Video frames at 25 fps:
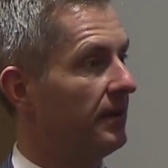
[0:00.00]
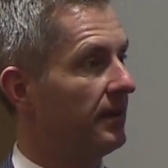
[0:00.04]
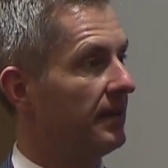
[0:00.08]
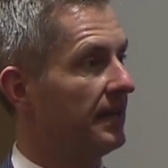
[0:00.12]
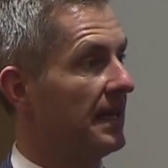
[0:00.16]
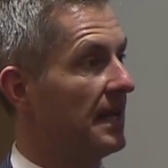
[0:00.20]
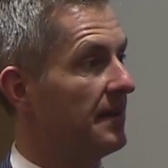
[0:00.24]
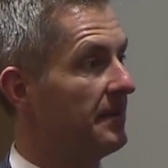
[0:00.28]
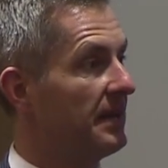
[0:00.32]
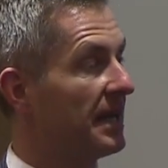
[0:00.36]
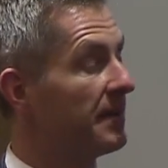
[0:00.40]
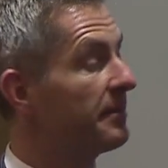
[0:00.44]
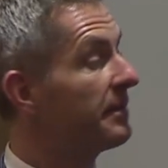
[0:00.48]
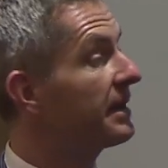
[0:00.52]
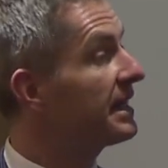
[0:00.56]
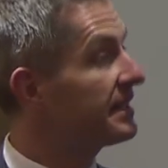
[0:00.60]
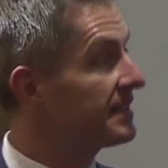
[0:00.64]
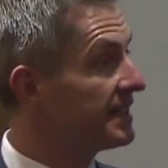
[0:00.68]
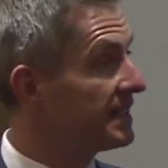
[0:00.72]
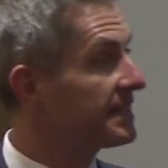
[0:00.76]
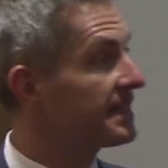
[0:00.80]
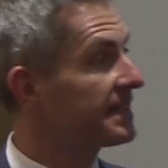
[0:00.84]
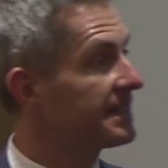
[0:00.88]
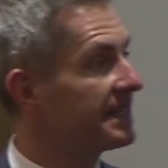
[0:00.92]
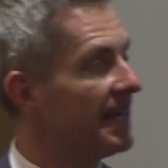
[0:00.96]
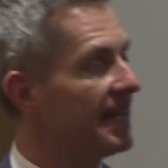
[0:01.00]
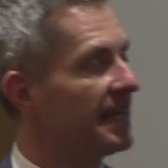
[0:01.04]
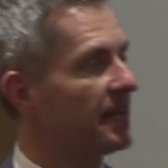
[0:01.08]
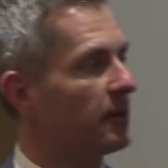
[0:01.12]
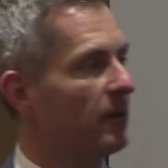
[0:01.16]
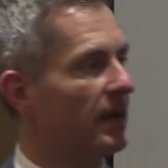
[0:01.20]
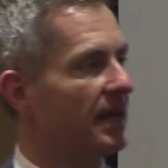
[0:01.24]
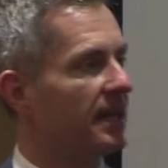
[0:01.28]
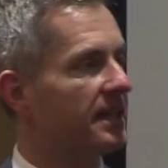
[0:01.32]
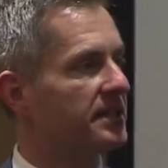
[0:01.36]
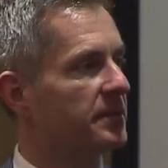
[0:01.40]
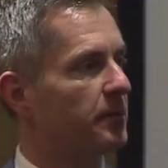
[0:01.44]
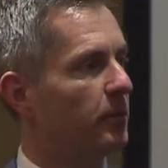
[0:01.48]
Can I make, because it's exciting,
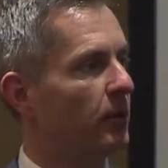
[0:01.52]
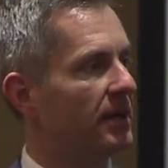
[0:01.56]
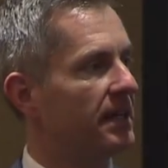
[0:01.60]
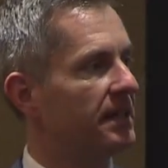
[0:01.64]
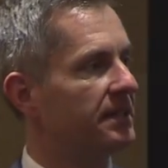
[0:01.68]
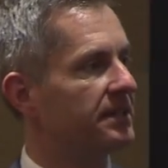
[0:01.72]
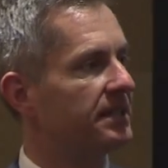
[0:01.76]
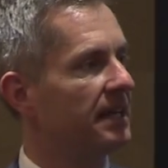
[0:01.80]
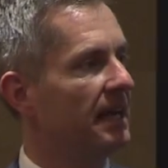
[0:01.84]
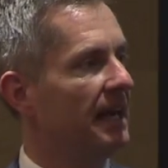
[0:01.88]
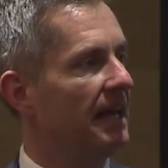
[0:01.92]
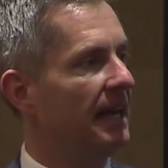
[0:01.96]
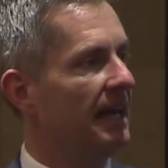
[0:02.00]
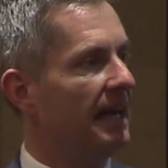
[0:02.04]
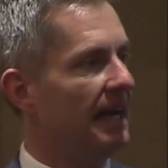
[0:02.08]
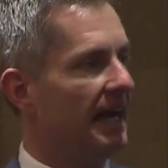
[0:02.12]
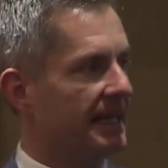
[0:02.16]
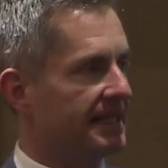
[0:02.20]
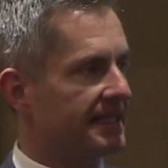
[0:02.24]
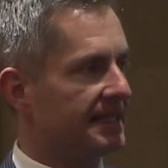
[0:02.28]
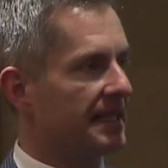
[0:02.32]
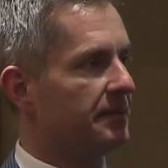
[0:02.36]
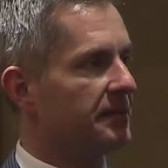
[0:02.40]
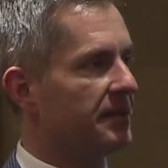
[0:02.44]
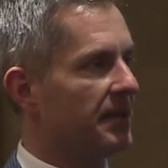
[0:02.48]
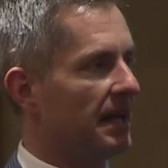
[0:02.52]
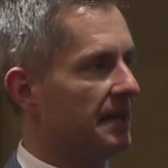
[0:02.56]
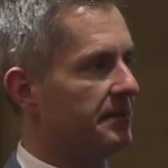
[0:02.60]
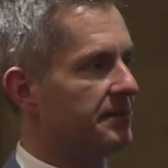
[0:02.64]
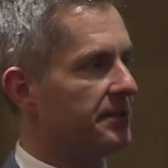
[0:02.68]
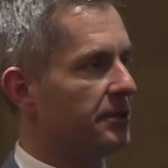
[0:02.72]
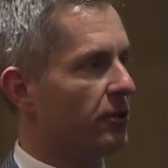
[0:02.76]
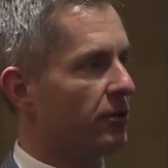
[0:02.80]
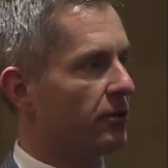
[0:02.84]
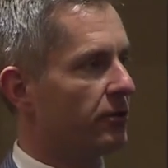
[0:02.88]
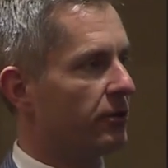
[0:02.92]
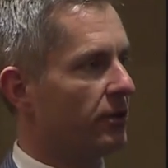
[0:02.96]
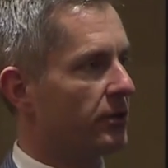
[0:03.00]
right? Because the point is, at sometimes
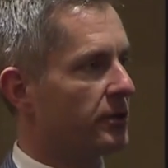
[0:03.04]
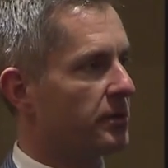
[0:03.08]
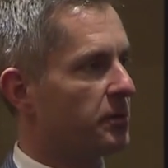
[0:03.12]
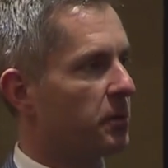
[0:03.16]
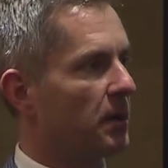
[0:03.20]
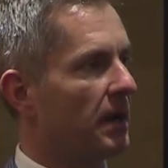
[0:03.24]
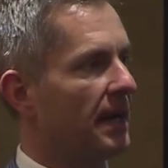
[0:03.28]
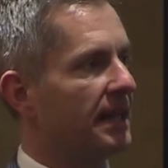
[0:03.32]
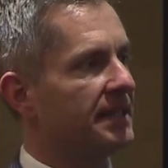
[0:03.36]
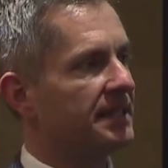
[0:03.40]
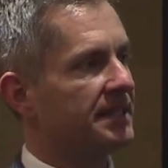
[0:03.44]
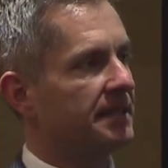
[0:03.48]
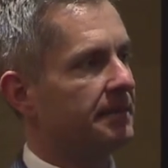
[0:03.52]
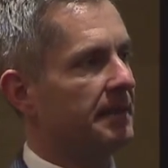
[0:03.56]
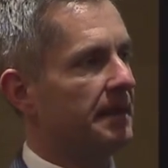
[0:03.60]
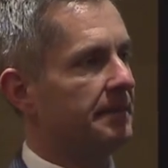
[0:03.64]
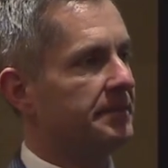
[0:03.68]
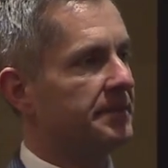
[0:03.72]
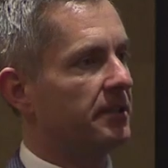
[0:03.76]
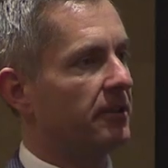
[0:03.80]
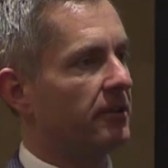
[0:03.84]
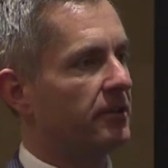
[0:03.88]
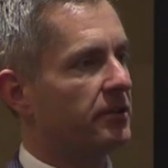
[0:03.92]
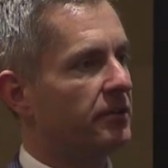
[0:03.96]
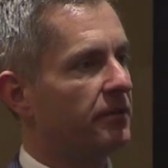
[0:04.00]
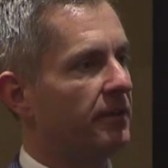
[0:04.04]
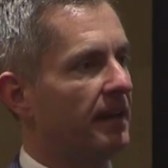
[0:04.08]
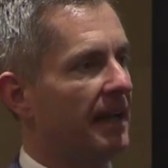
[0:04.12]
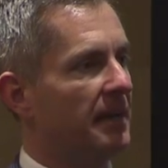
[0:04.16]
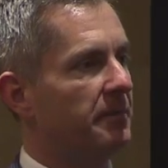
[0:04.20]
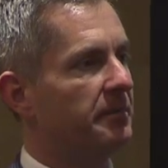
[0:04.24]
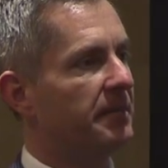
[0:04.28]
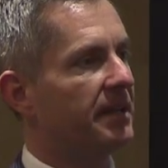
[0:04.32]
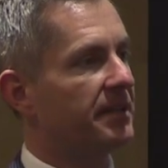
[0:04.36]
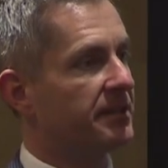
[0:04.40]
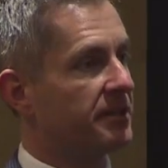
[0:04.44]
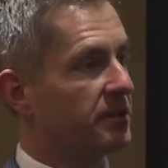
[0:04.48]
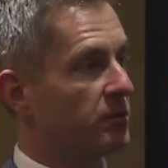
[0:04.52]
the Earth looks bright and sometimes it looks
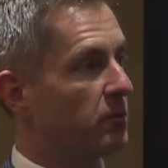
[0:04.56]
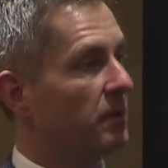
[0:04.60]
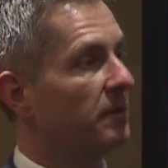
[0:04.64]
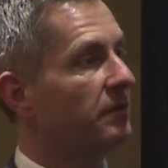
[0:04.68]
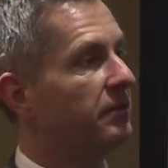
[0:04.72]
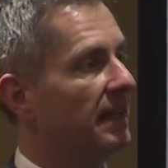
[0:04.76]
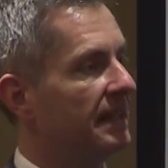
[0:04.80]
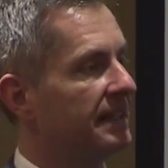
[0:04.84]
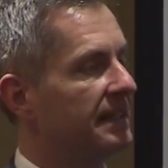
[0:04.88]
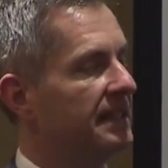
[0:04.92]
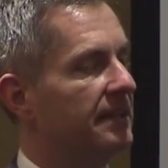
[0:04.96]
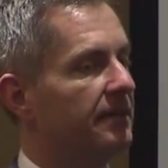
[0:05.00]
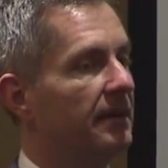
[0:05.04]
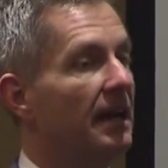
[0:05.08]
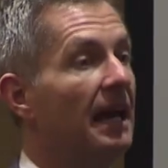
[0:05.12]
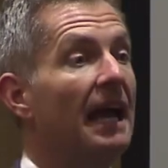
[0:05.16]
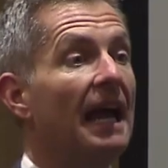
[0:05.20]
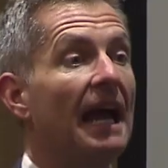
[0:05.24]
faint because it's reflecting.